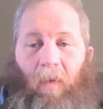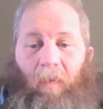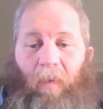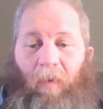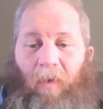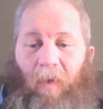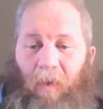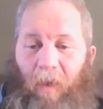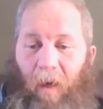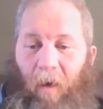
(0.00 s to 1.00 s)
people are
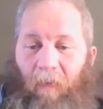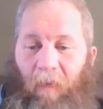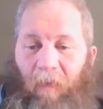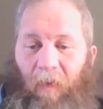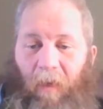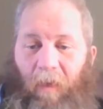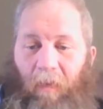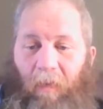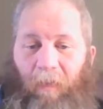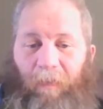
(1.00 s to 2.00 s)
too scared of offending
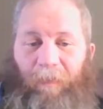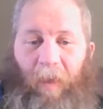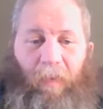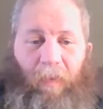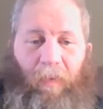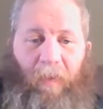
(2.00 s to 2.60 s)
people